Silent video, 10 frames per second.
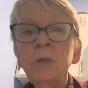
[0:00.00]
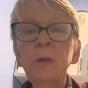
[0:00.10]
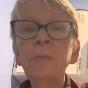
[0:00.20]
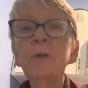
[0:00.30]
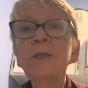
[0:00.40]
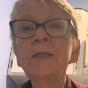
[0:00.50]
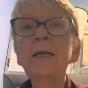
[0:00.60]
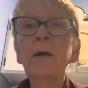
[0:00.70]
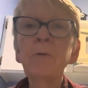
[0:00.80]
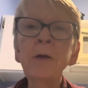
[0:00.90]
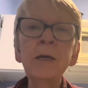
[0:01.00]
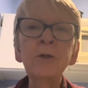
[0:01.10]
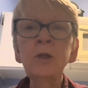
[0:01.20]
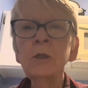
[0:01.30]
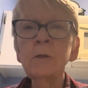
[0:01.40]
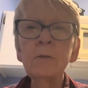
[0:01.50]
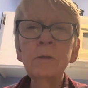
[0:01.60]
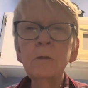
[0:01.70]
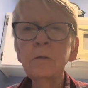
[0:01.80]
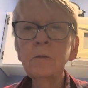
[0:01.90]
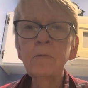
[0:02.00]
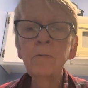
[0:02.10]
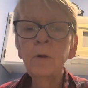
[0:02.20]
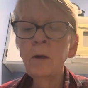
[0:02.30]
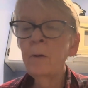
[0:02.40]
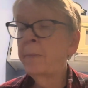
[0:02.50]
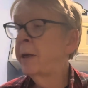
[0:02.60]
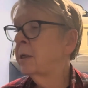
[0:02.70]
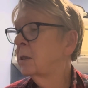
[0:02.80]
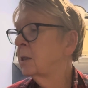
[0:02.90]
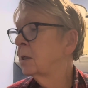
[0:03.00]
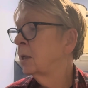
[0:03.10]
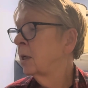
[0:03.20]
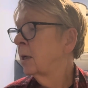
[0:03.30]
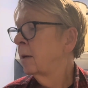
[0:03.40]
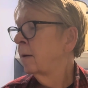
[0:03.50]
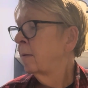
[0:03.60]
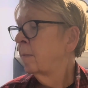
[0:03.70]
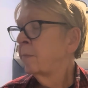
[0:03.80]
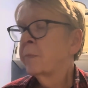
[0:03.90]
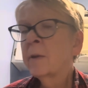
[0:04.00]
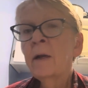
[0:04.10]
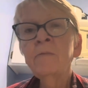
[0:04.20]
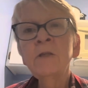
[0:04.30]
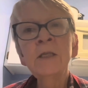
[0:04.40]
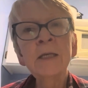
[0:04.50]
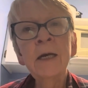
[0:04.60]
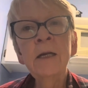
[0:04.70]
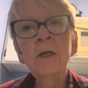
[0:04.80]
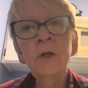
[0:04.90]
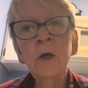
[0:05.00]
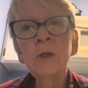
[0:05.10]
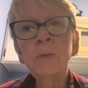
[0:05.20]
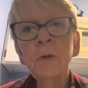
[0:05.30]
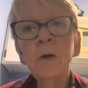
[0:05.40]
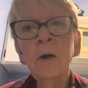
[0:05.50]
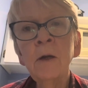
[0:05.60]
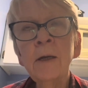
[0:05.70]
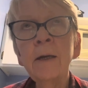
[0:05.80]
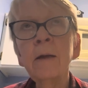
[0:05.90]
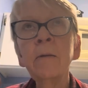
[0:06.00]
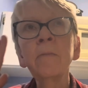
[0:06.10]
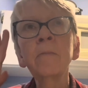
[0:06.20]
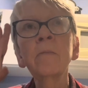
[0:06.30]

I'll put the celery in. Just a little bit. I've decided not to put garlic in.